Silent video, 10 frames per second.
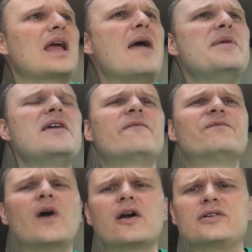I mean, he
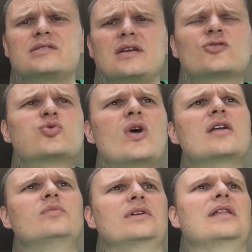farts
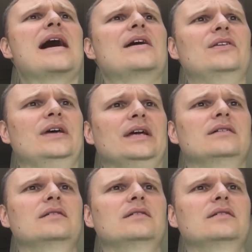incredibly loudly.